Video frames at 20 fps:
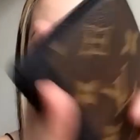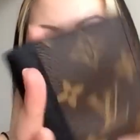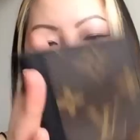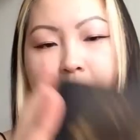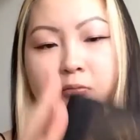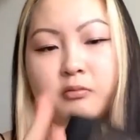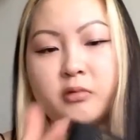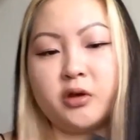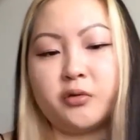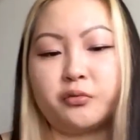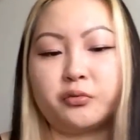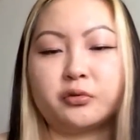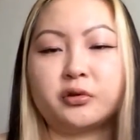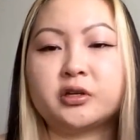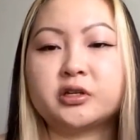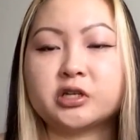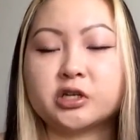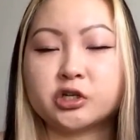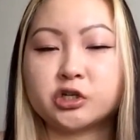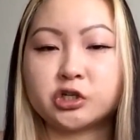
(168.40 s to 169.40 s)
um, it really
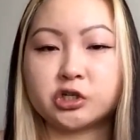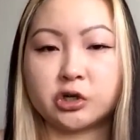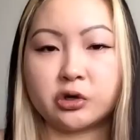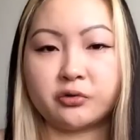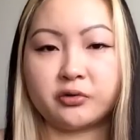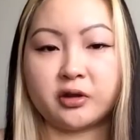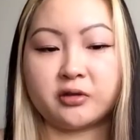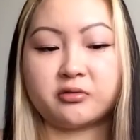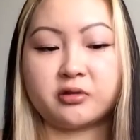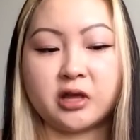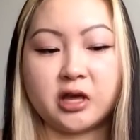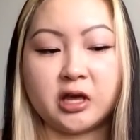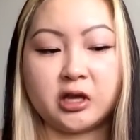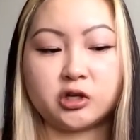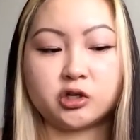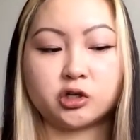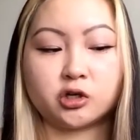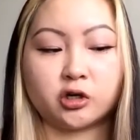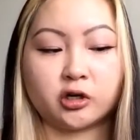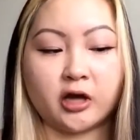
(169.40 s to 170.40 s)
does show that they
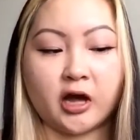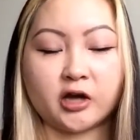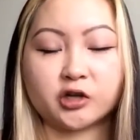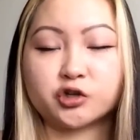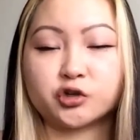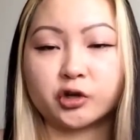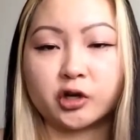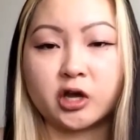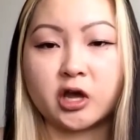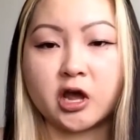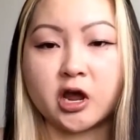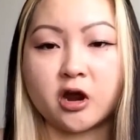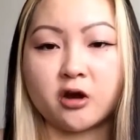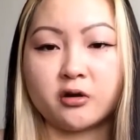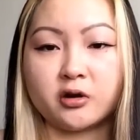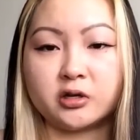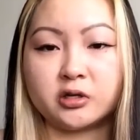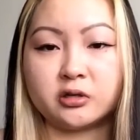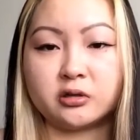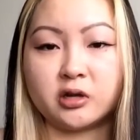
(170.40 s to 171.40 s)
took extra care
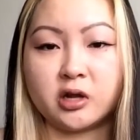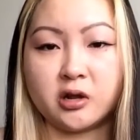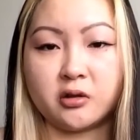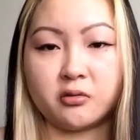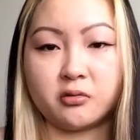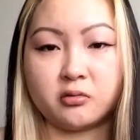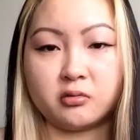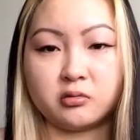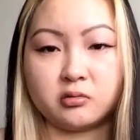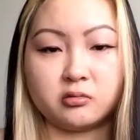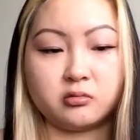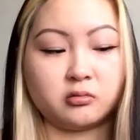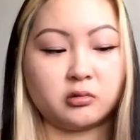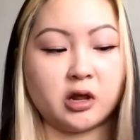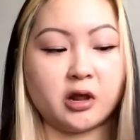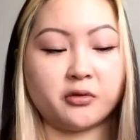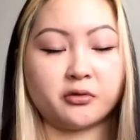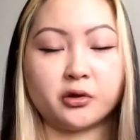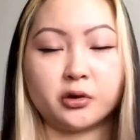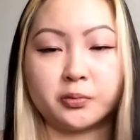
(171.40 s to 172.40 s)
in
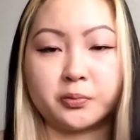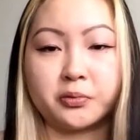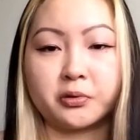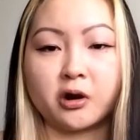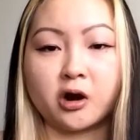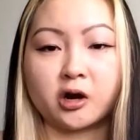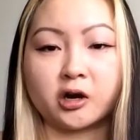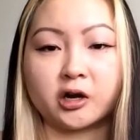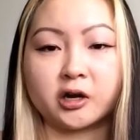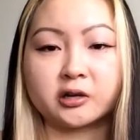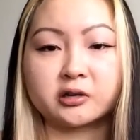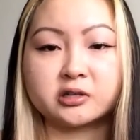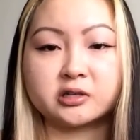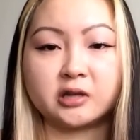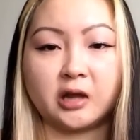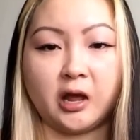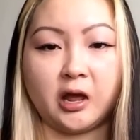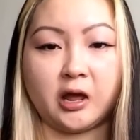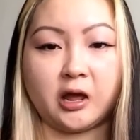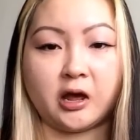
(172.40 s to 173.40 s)
in, in their product
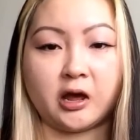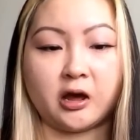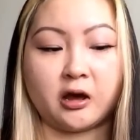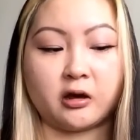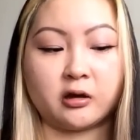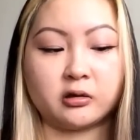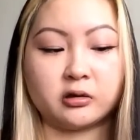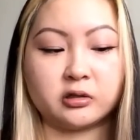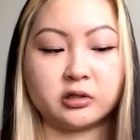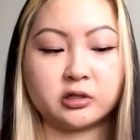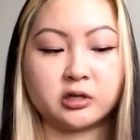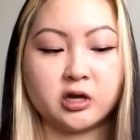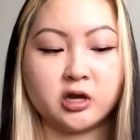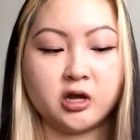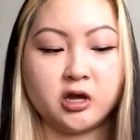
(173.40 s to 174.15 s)
and